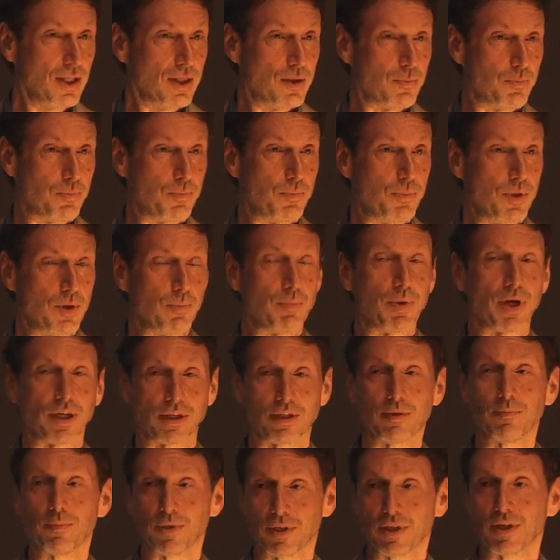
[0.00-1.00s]
the, the,
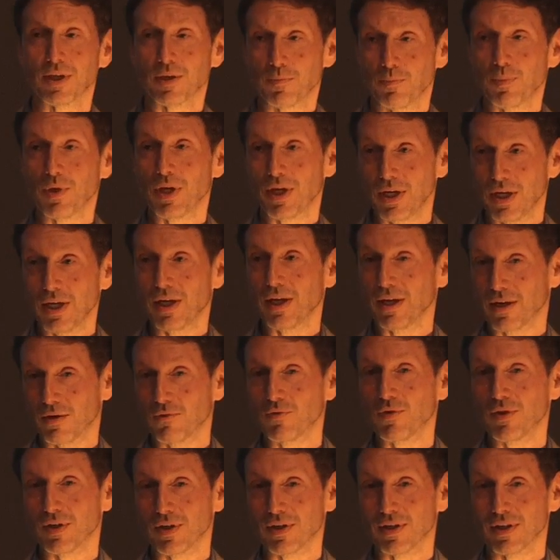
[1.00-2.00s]
pessimistic beginning
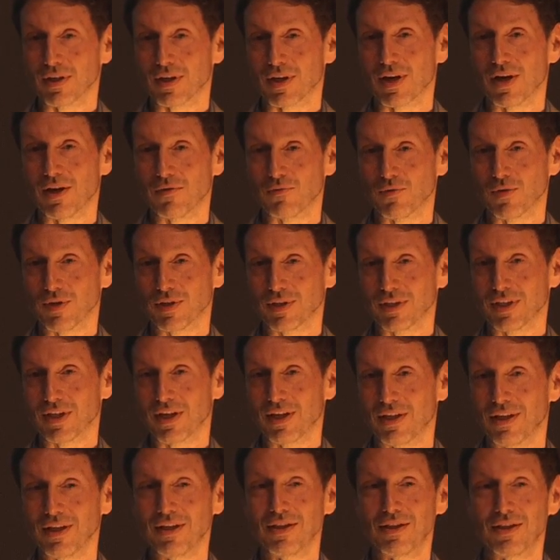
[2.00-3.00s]
of the conference. And
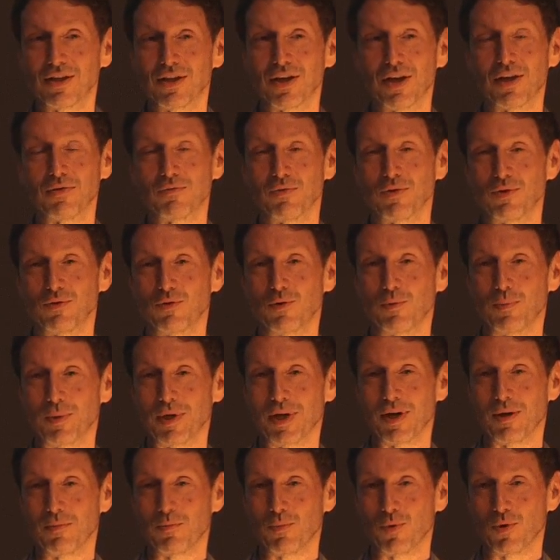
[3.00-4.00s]
I think the conference will
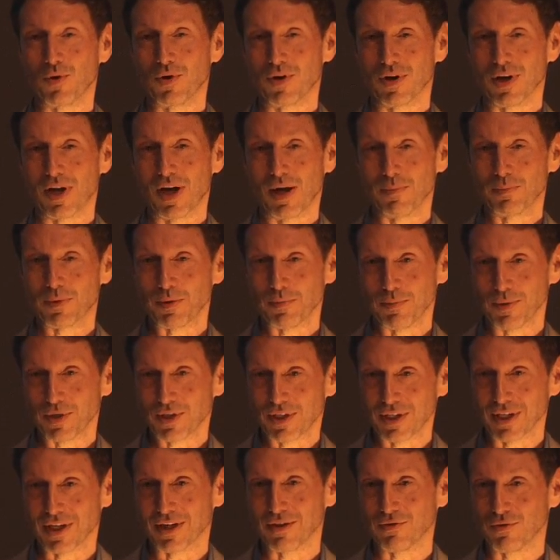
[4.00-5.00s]
become more
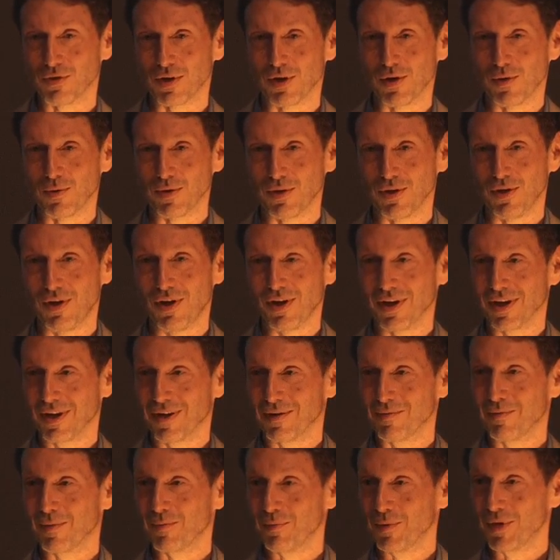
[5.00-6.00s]
optimistic as we go along.
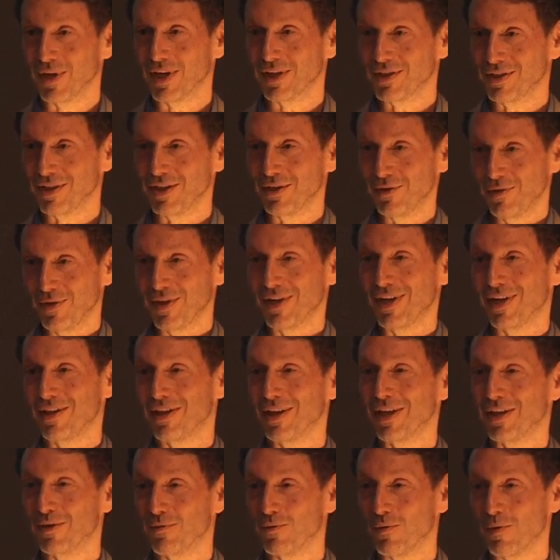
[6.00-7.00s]
And when we get to Irit, I
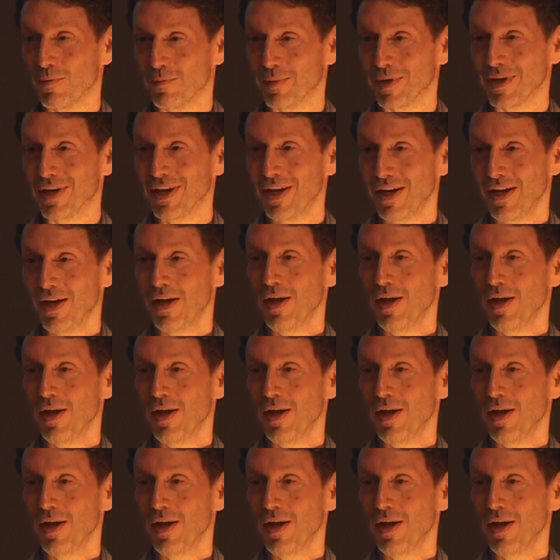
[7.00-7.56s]
think it will be